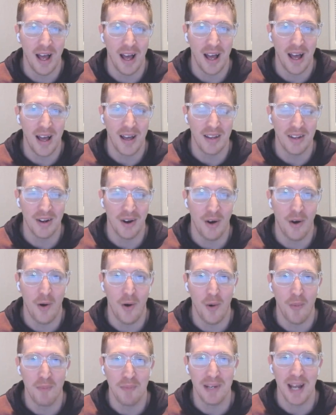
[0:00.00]
uh, you know,
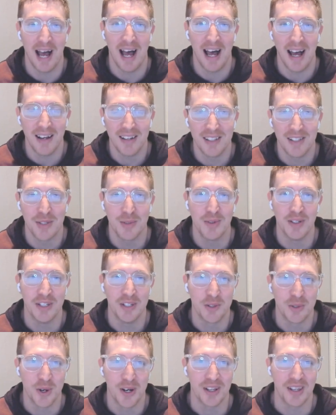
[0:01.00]
home dogs to a
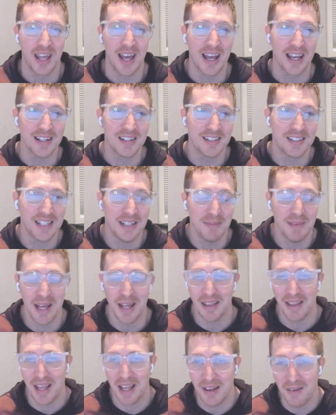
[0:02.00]
Detroit Lions team
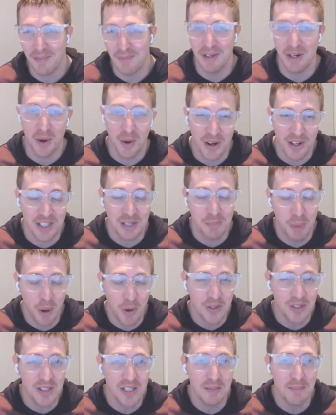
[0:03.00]
that they, you know, are
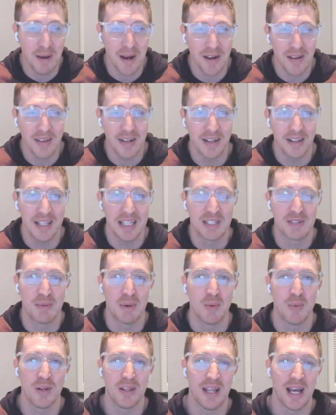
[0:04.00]
supposedly better than at least
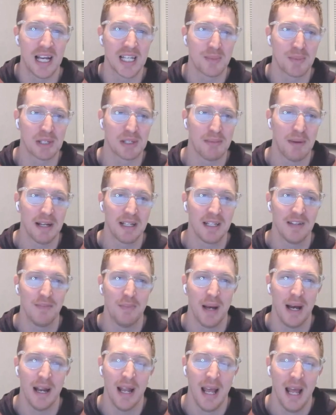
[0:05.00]
from a win loss perspective.
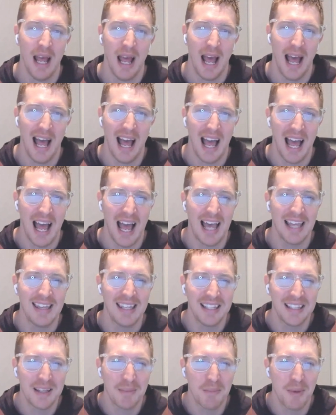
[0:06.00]
But uh, I
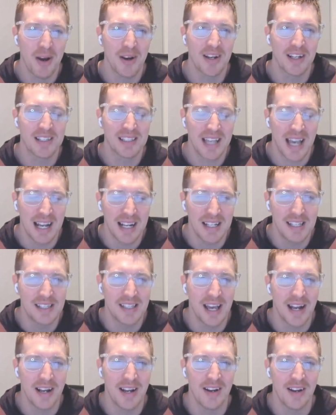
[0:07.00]
think the market's kind of
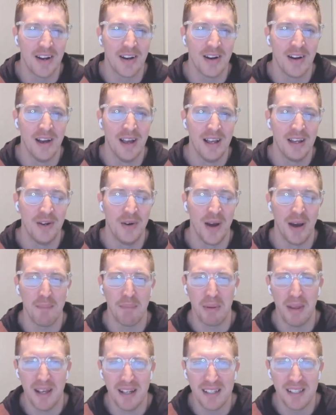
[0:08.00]
set here, you know, at
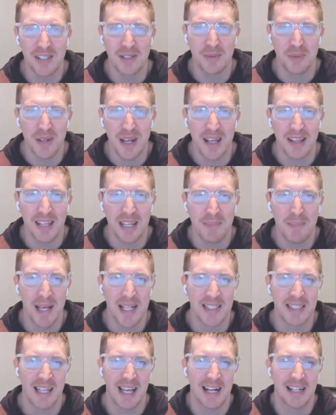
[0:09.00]
plus three. I think
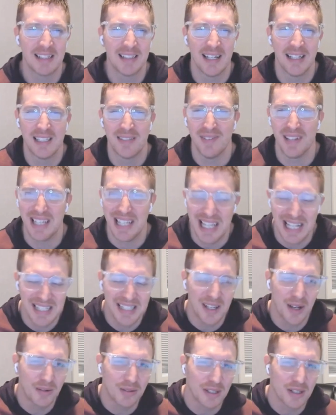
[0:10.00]
makes a lot of sense if it
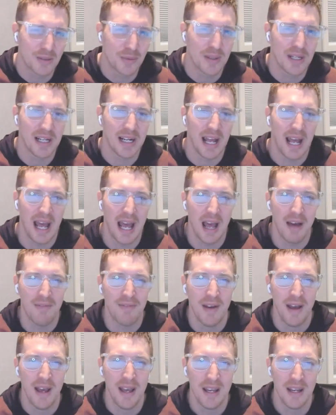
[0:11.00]
gets out to three and a half.